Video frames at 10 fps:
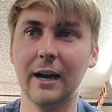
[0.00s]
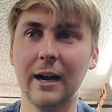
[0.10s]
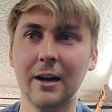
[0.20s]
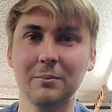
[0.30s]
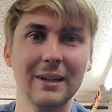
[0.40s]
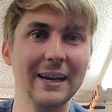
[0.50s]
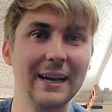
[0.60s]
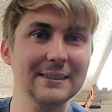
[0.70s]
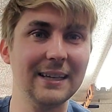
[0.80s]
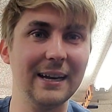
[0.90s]
Like
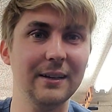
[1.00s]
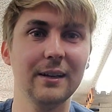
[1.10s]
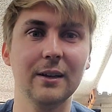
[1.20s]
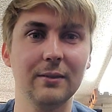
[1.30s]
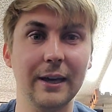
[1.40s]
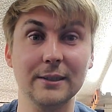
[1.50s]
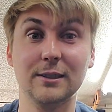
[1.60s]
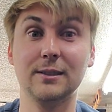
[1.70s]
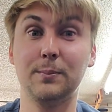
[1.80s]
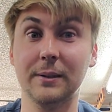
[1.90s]
I said, I didn't give like
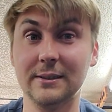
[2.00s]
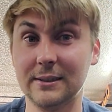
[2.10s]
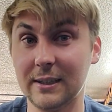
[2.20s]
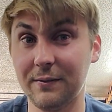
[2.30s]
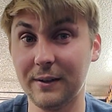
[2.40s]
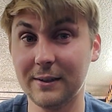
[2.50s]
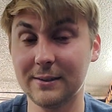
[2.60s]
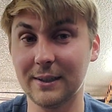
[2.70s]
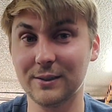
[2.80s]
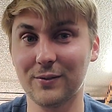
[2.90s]

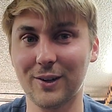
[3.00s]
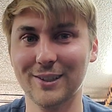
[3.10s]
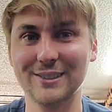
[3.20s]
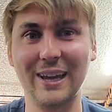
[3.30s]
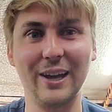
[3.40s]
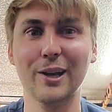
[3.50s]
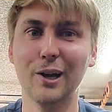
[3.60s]
specifics as far as like,